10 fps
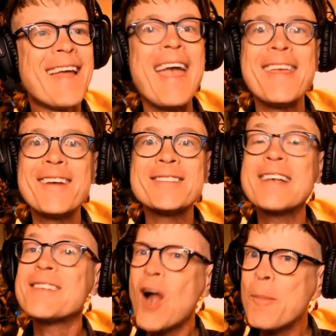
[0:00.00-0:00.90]
8 years.
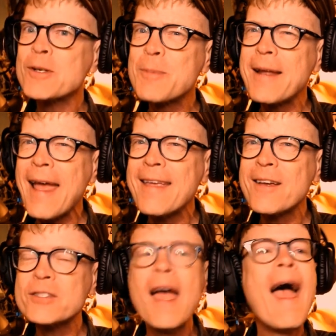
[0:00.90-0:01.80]
Has it almost been 8
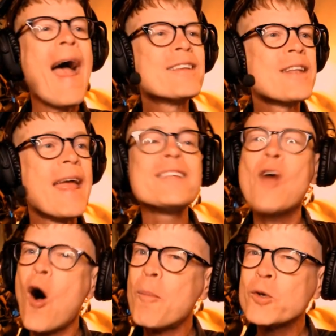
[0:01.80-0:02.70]
years? It's
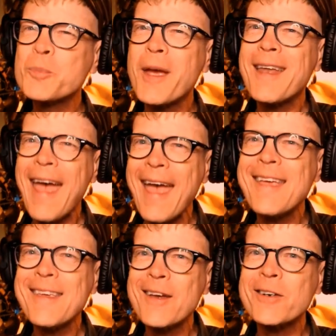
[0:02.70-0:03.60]
almost been
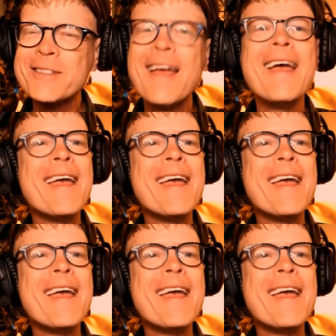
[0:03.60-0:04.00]
8 years.